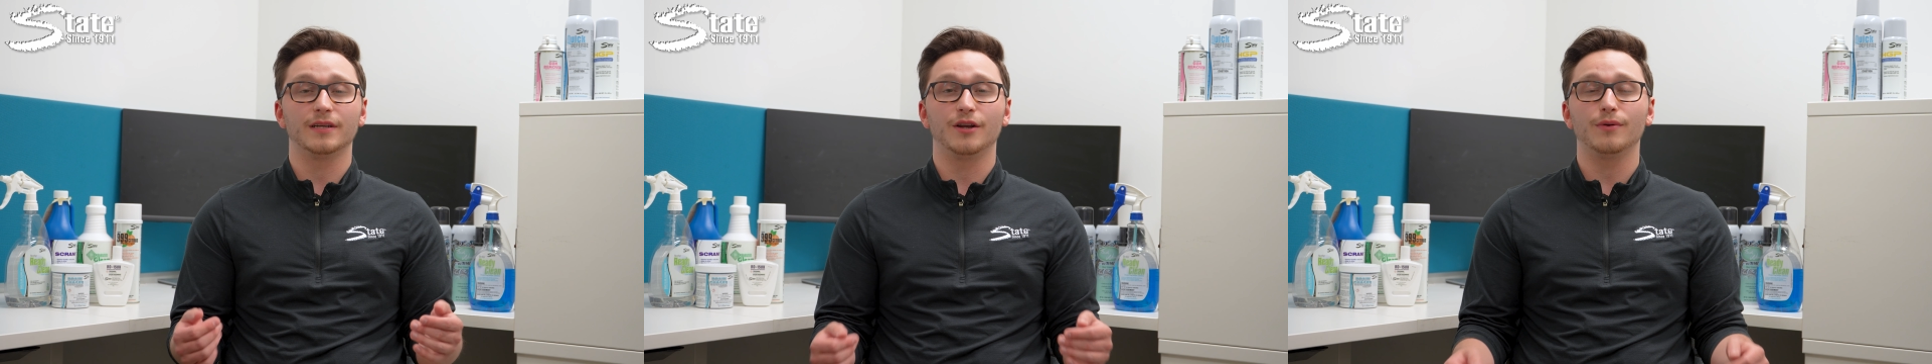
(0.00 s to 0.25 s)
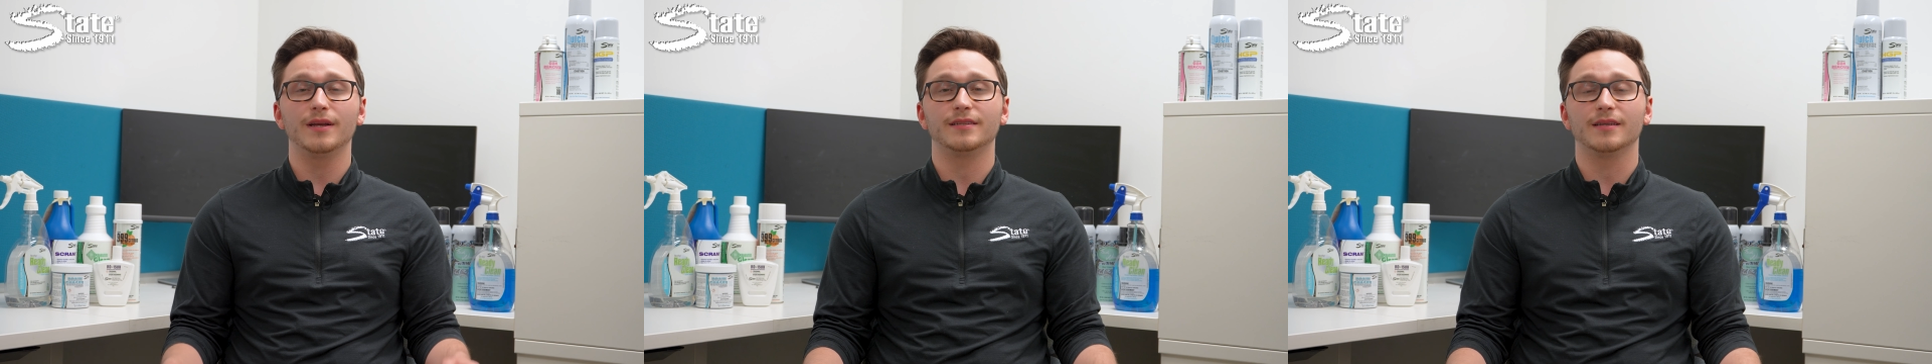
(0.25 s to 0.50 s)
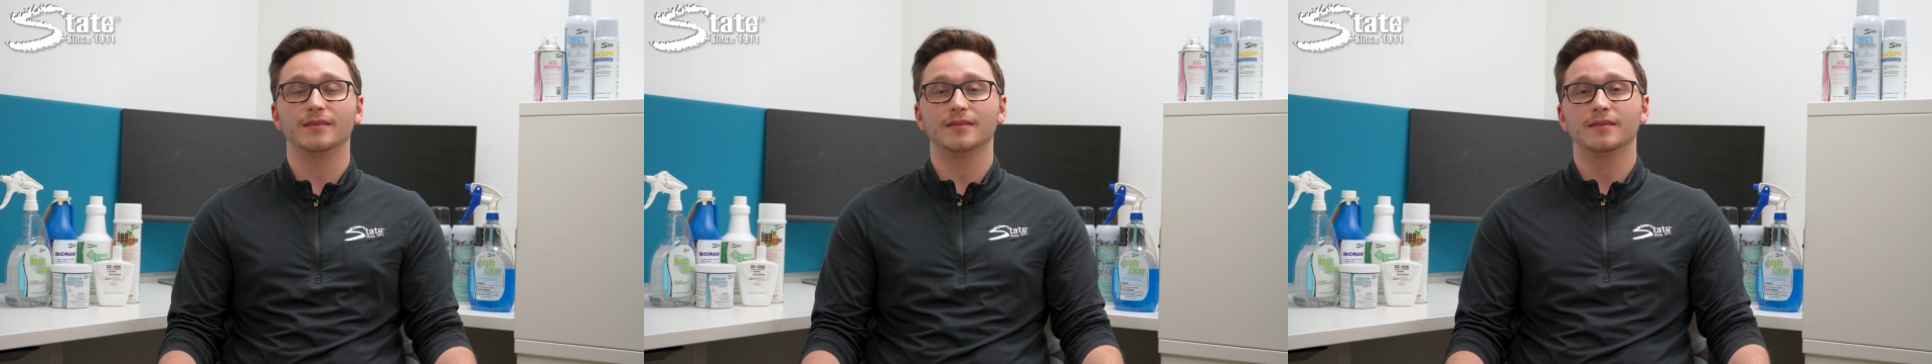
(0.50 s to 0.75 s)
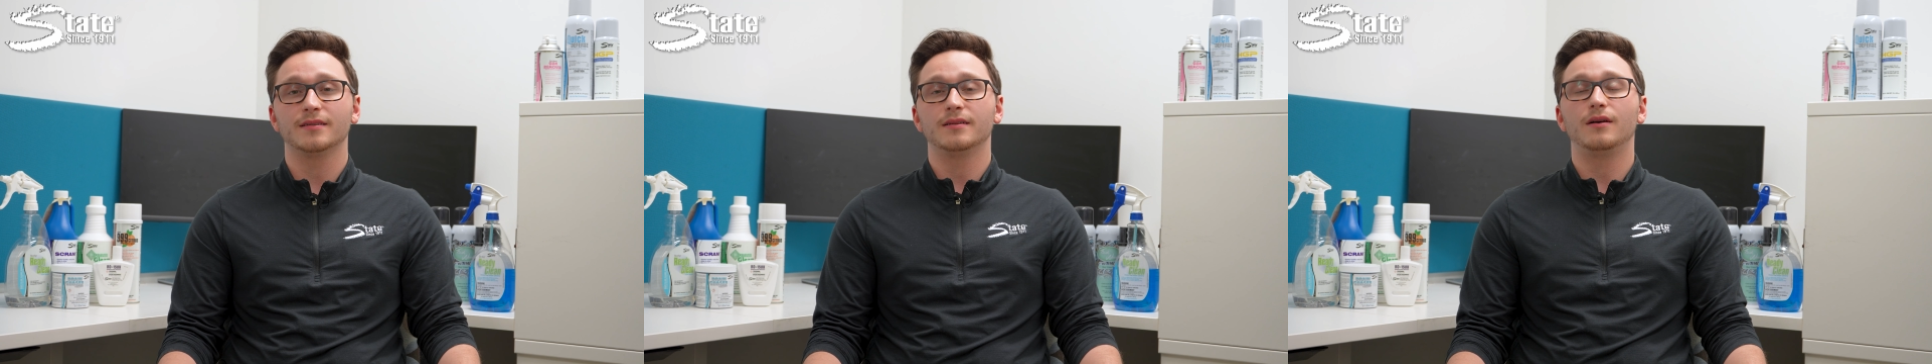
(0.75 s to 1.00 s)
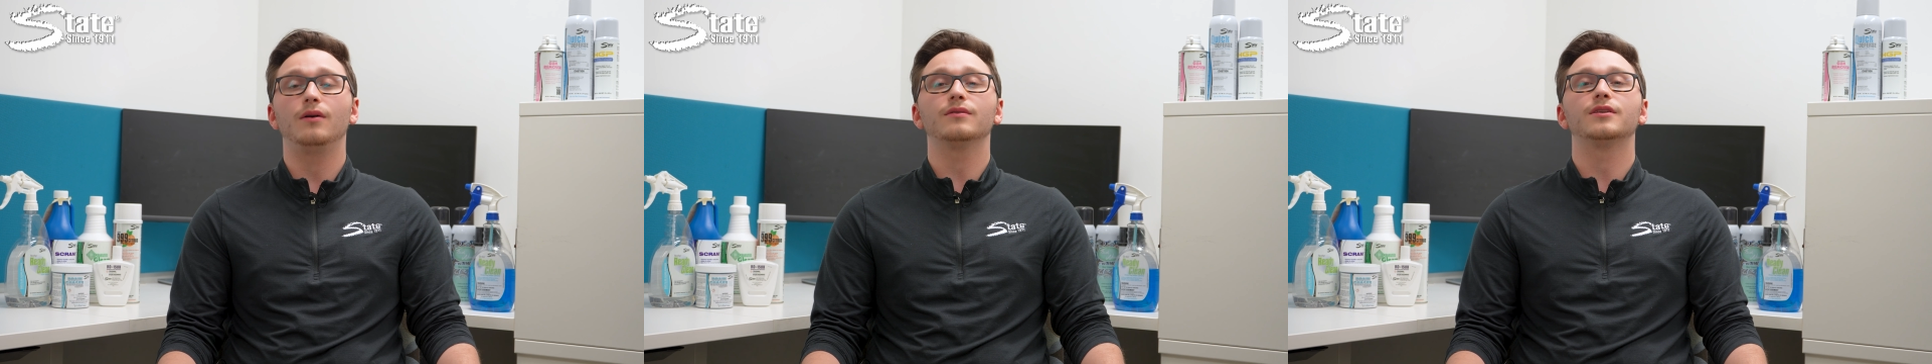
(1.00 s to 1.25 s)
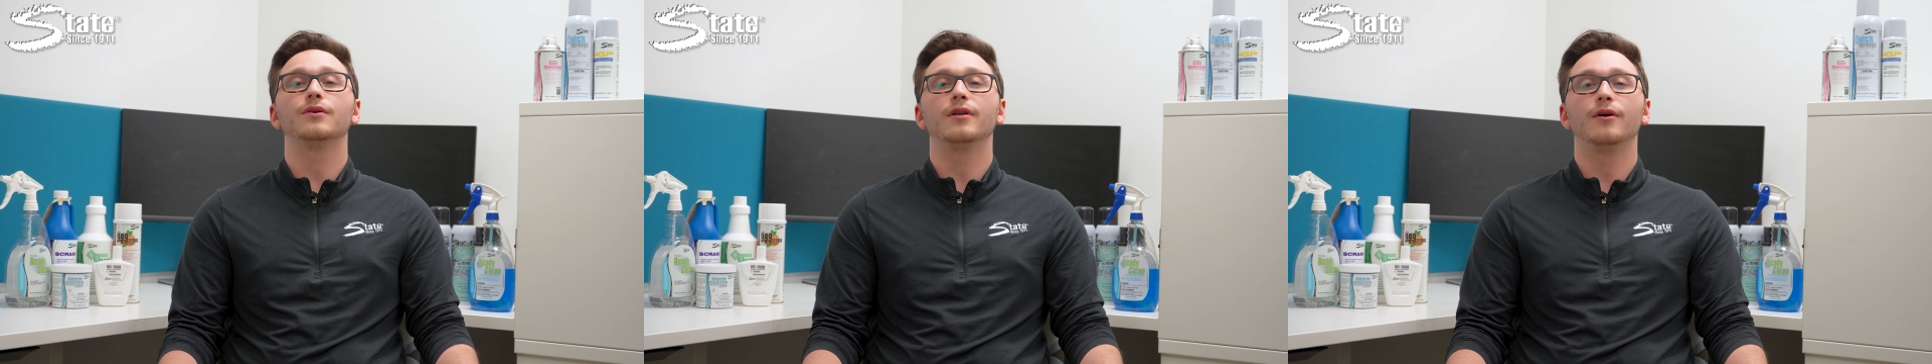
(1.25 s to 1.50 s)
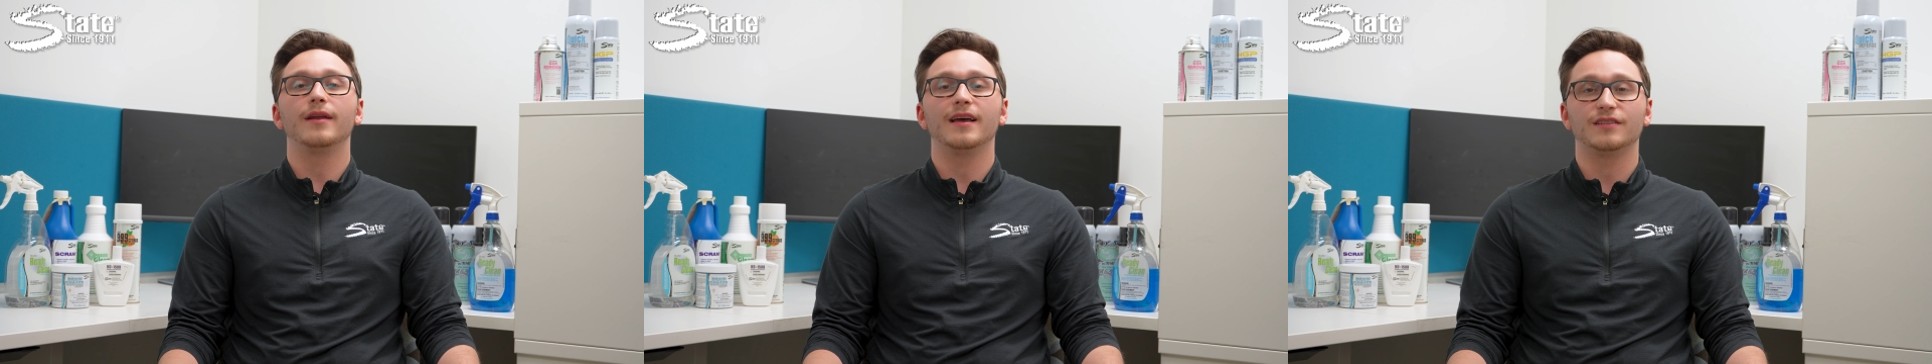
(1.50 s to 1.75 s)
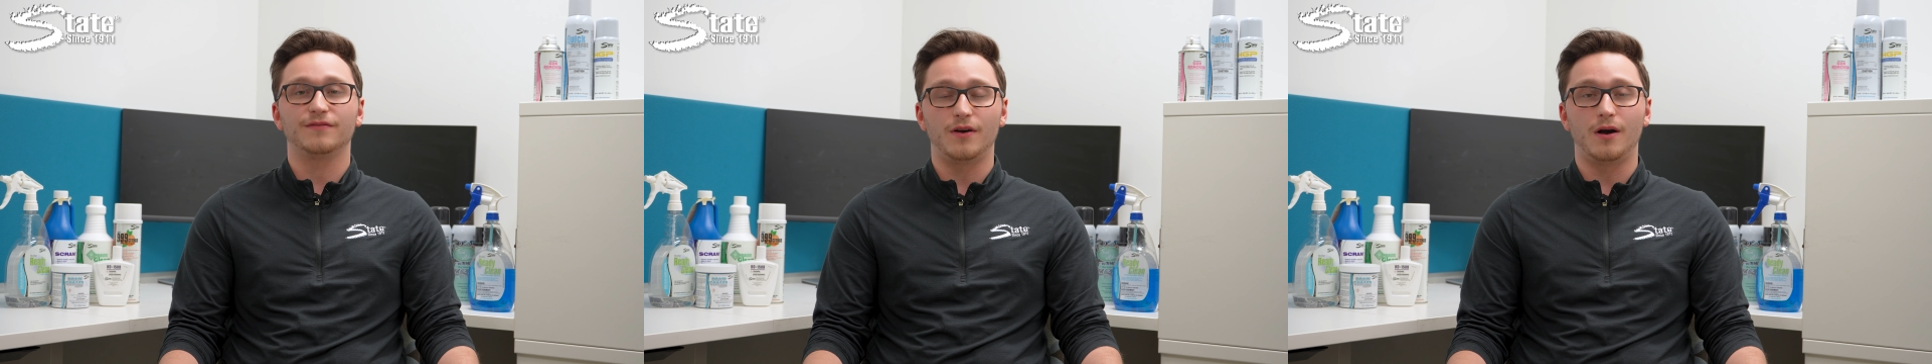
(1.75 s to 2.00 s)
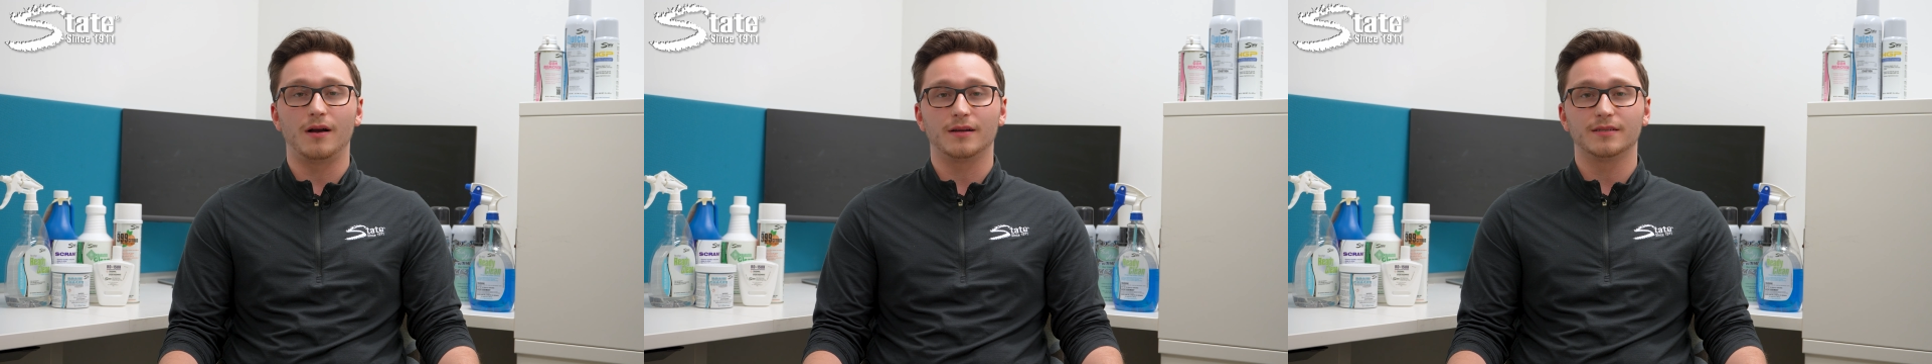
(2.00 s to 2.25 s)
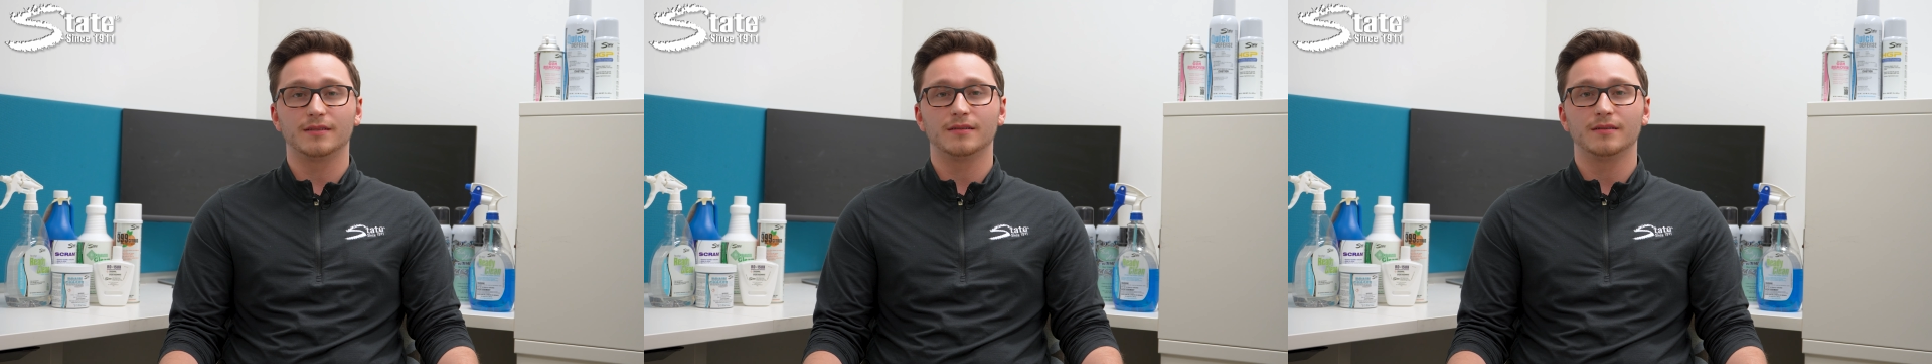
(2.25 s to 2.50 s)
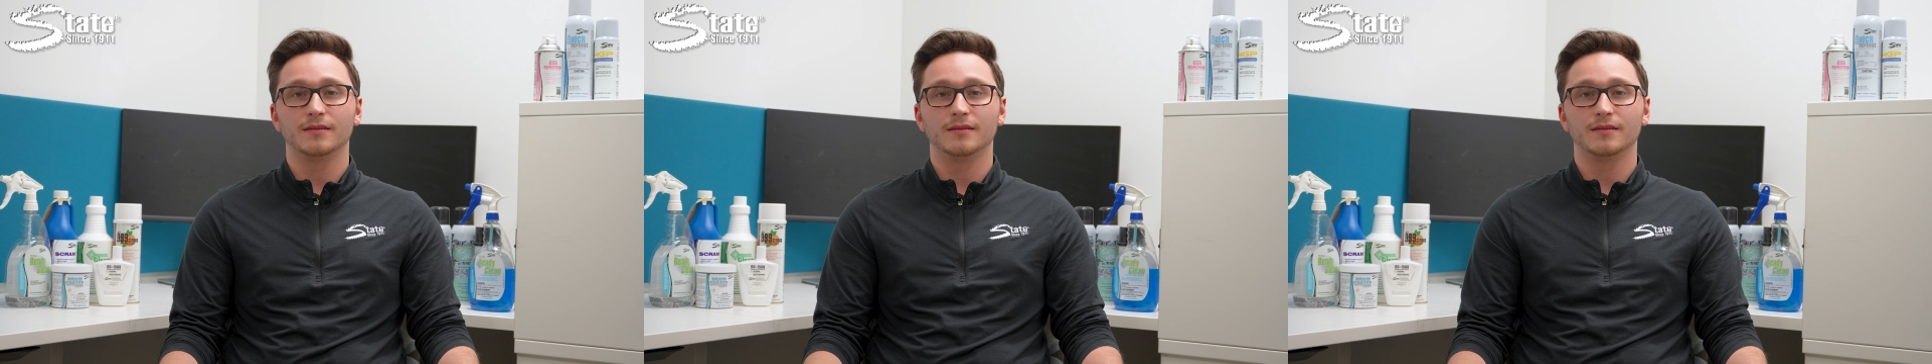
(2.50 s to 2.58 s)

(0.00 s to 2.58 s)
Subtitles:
and greases, also known as fogs.